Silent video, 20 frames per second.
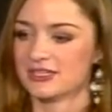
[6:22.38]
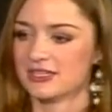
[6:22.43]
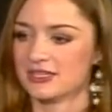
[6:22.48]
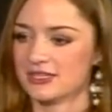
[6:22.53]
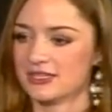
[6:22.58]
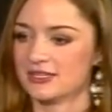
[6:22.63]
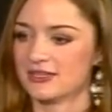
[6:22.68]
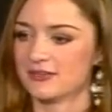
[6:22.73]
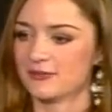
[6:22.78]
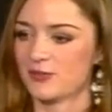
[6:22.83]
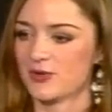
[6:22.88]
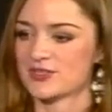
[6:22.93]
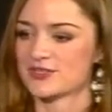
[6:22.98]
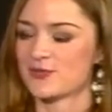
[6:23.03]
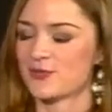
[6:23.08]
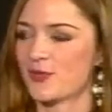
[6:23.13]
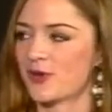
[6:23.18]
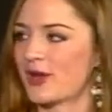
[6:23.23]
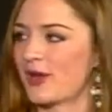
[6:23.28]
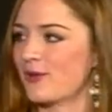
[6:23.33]
it, it,
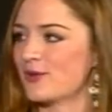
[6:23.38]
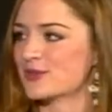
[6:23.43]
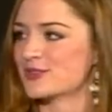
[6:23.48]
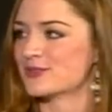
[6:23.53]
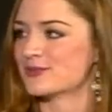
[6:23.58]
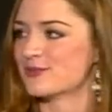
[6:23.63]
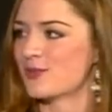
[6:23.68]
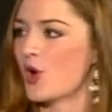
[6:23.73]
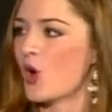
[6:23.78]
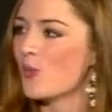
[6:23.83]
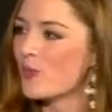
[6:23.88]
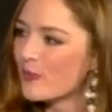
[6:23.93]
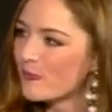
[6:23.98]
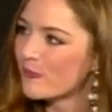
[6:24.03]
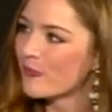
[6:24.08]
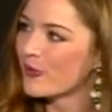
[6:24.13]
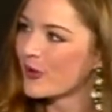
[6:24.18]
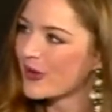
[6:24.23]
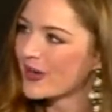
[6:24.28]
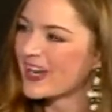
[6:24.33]
wasn't what I was hoping
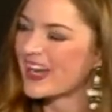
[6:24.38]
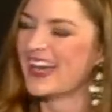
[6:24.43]
for.